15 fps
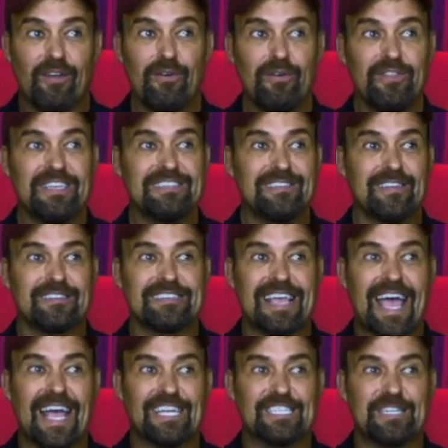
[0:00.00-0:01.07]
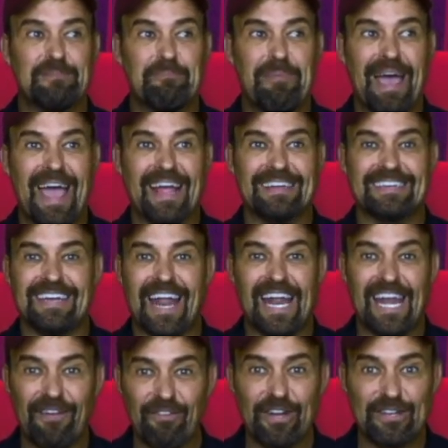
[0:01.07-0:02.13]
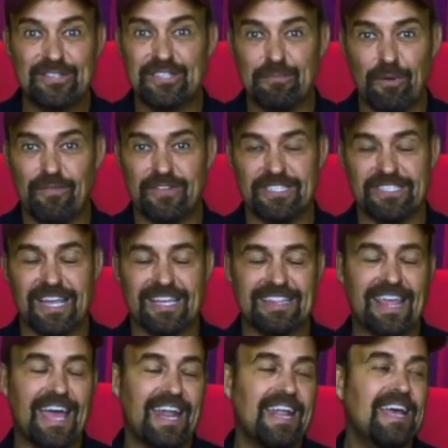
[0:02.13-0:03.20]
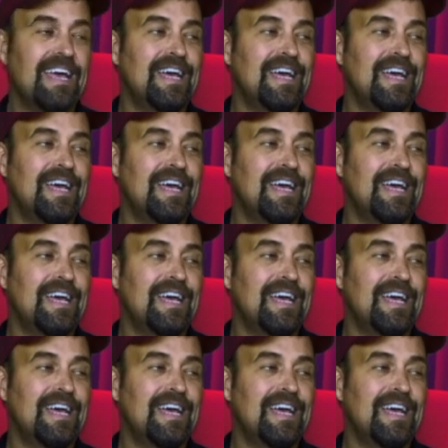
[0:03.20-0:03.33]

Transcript: oh, this looks action-packed, and I never go see movies like that.